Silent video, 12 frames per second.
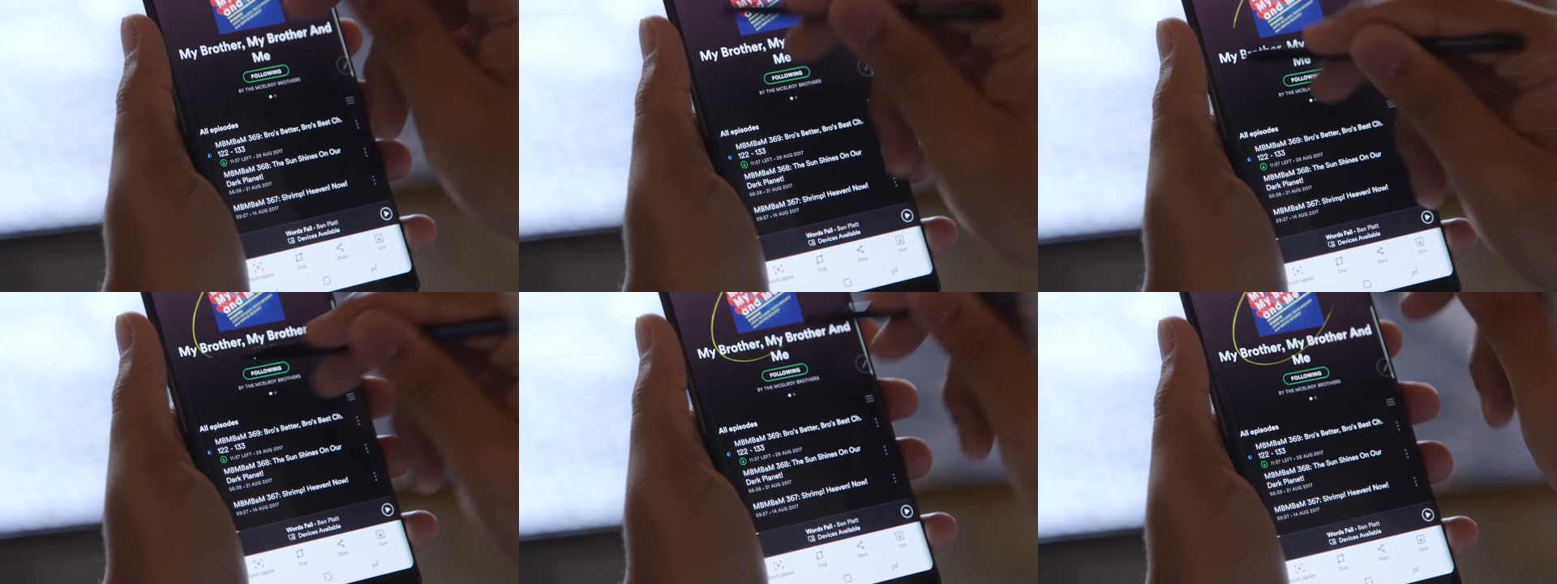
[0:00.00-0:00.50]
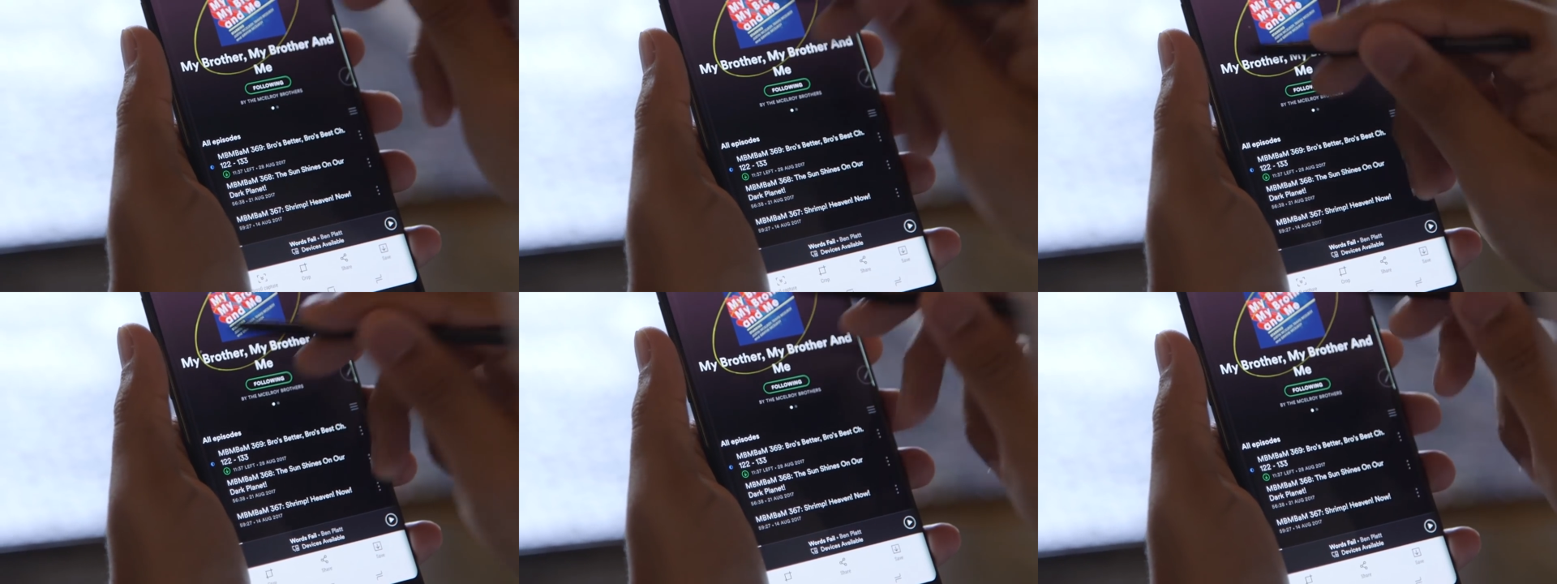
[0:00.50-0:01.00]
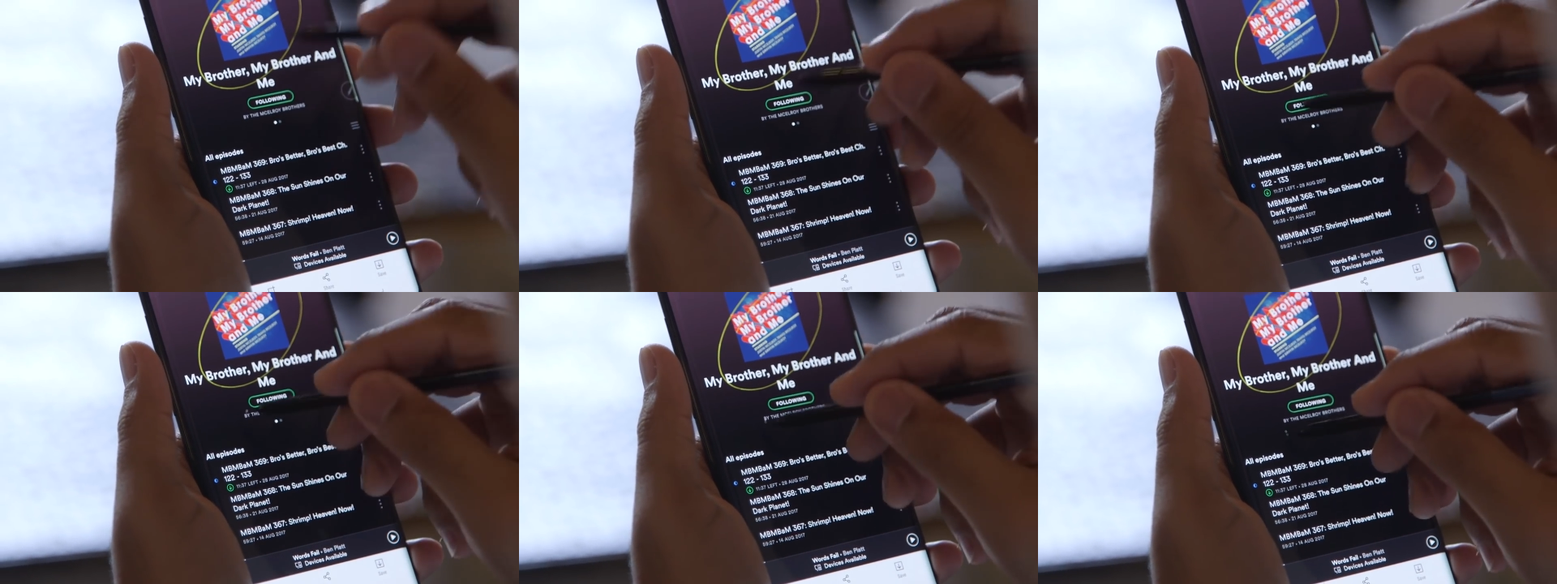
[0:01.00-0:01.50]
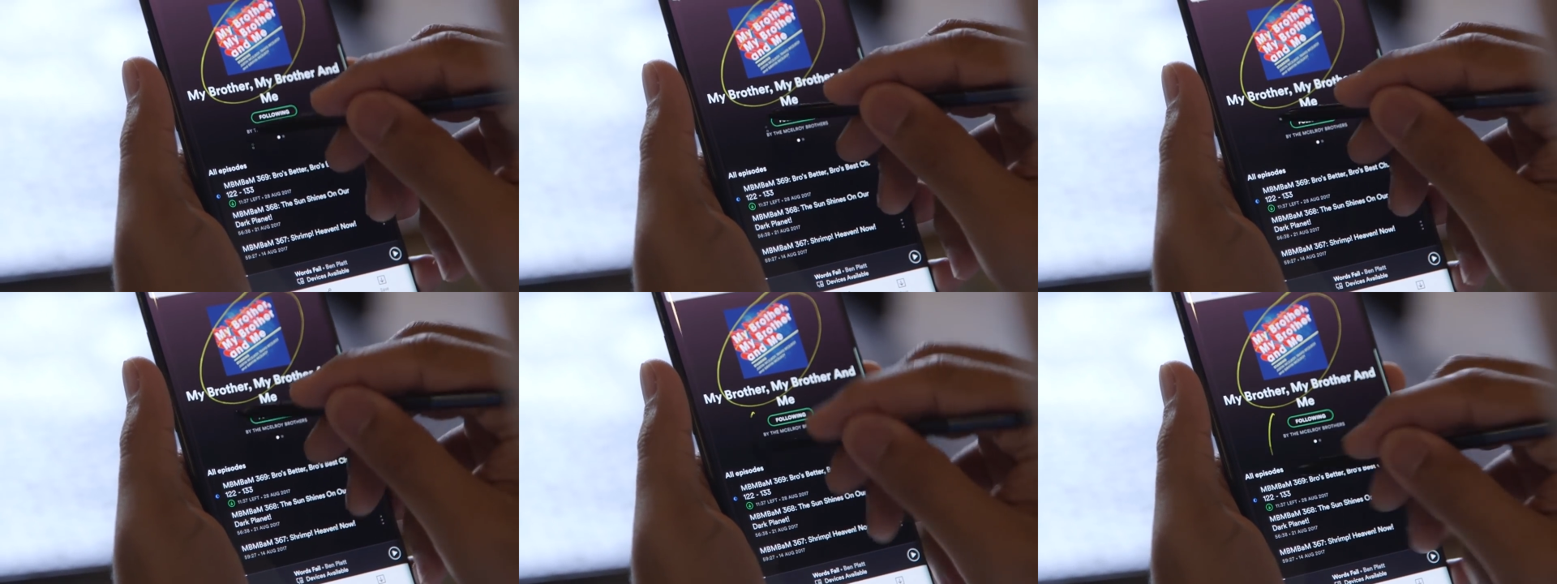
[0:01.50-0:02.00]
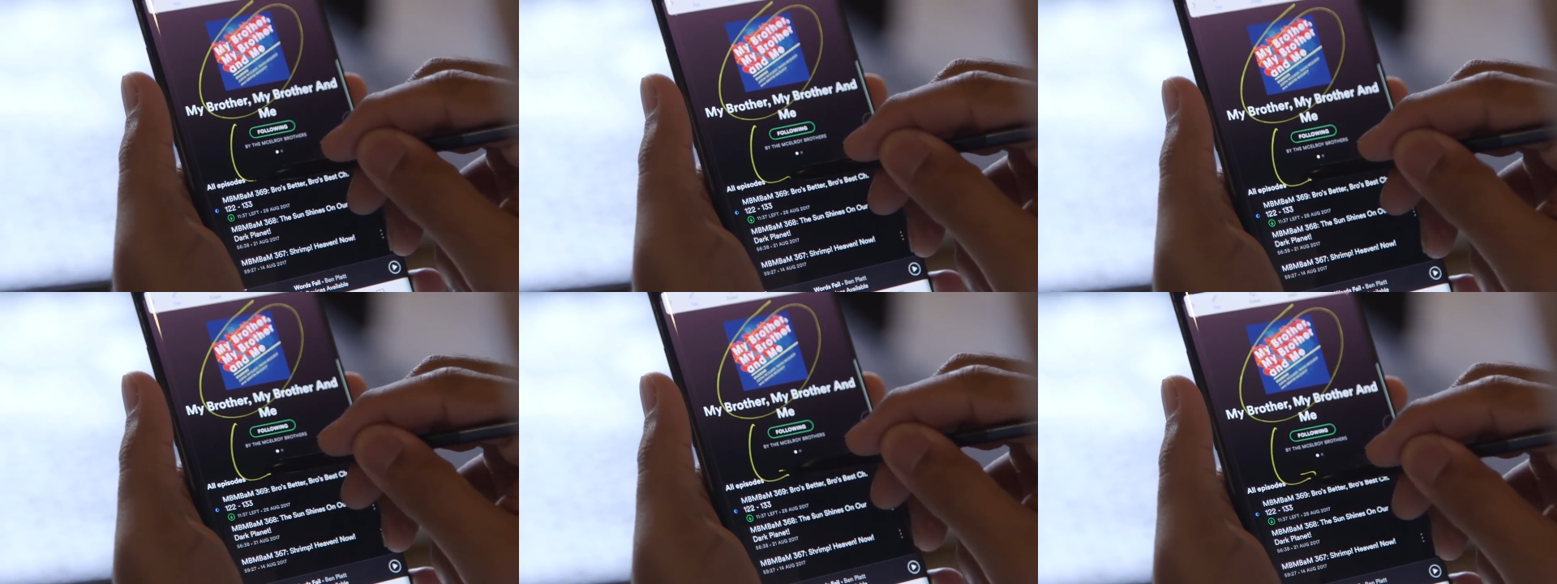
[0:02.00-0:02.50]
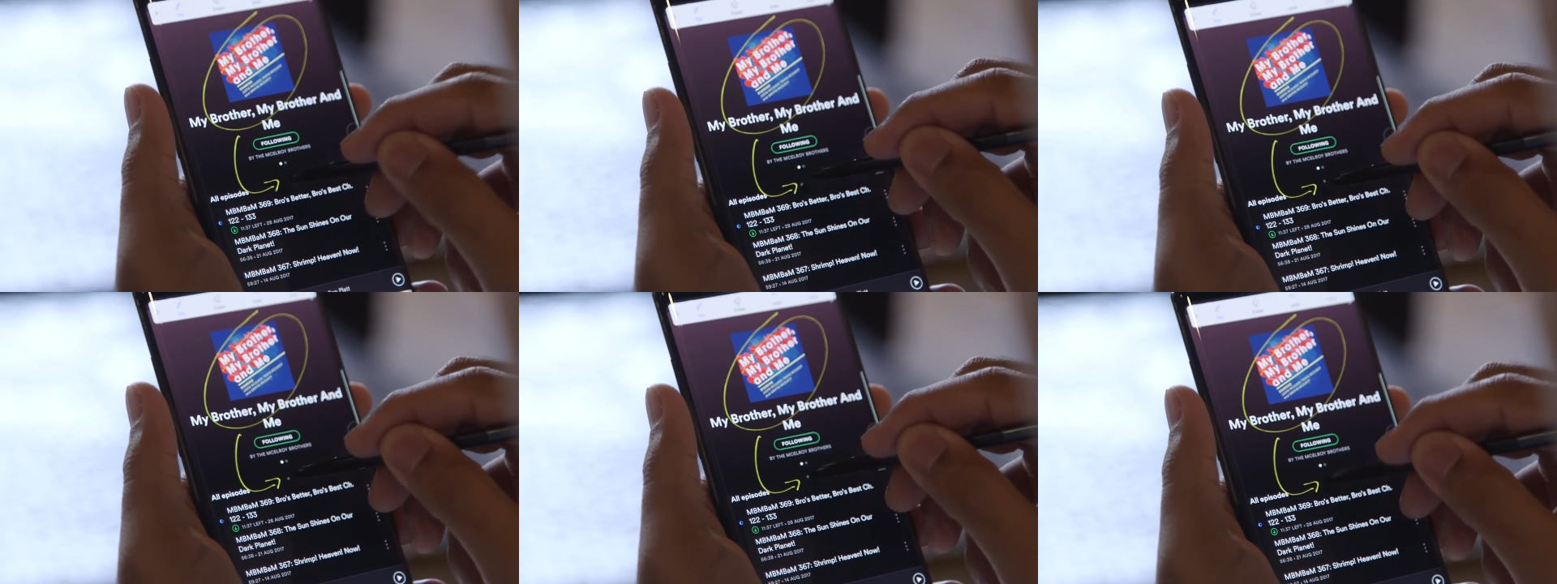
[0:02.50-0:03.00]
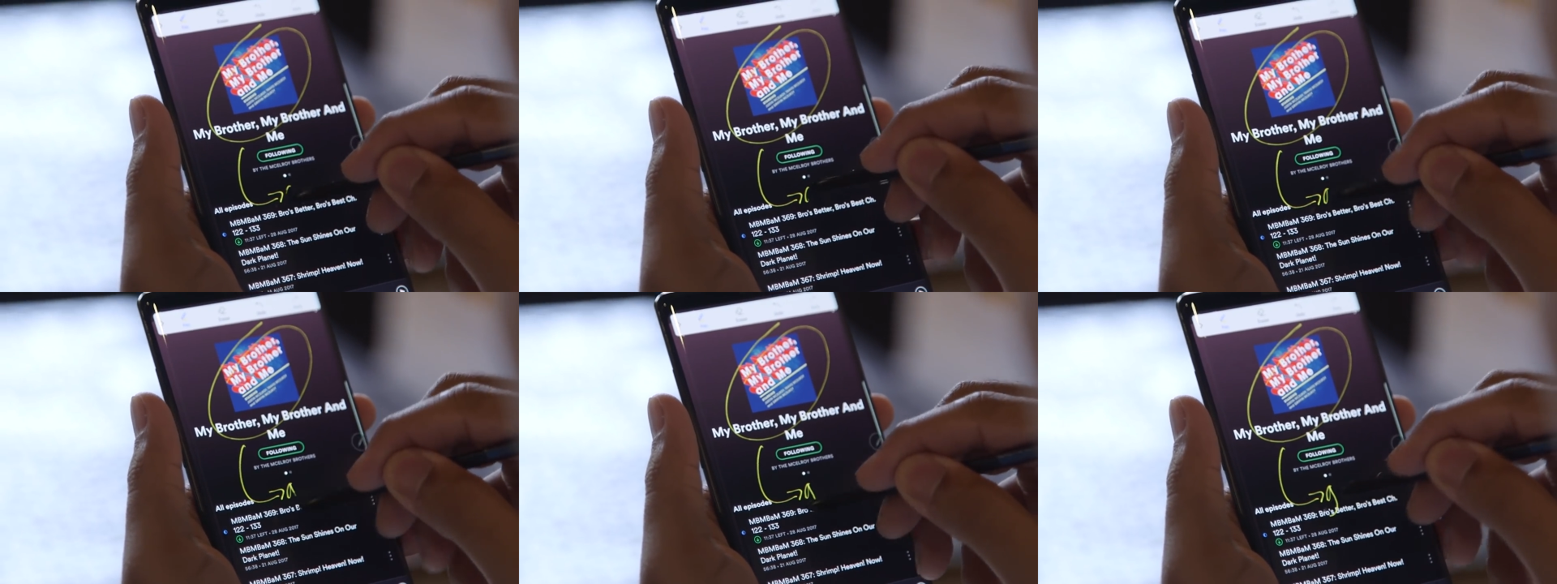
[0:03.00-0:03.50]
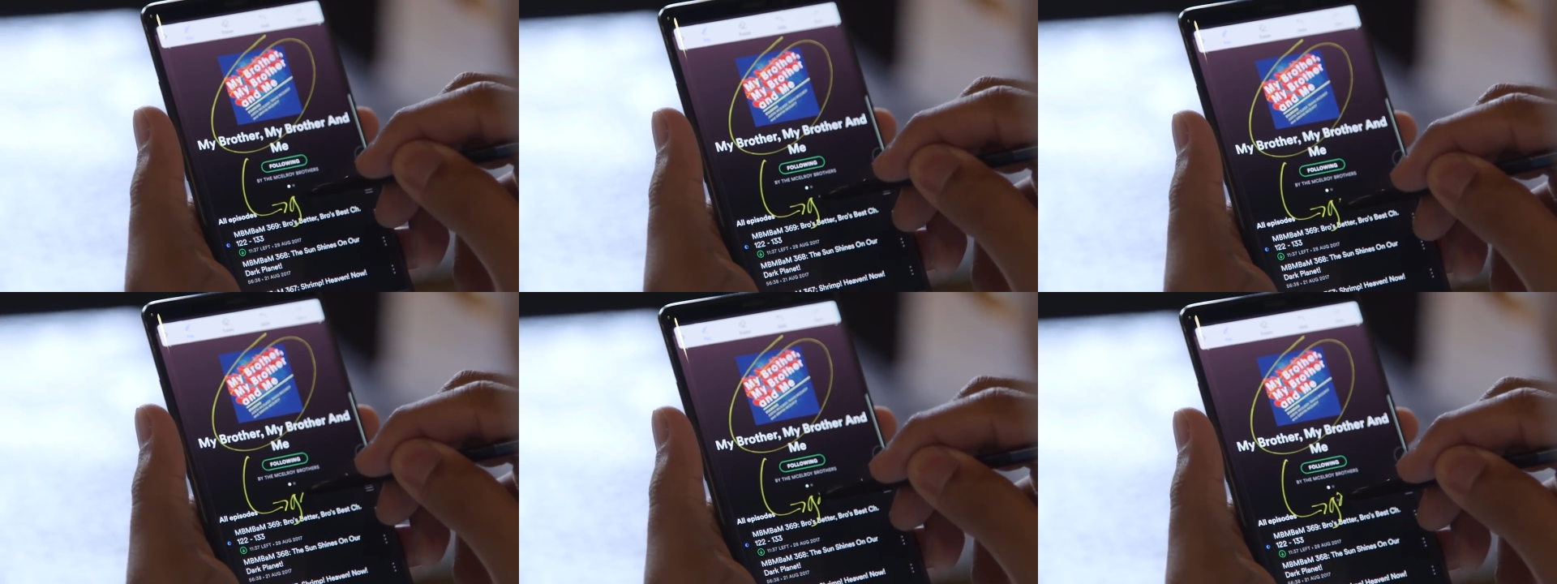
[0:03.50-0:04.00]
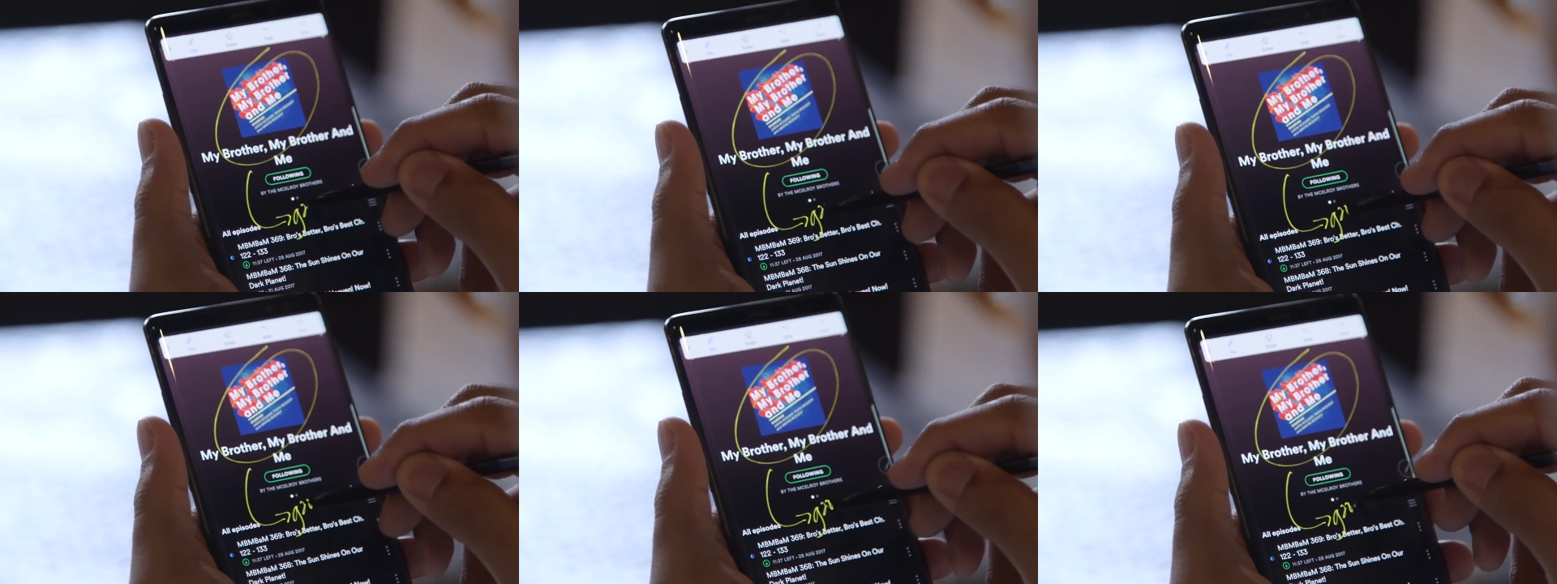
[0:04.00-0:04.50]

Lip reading: No face is visible, so there are no lips to read.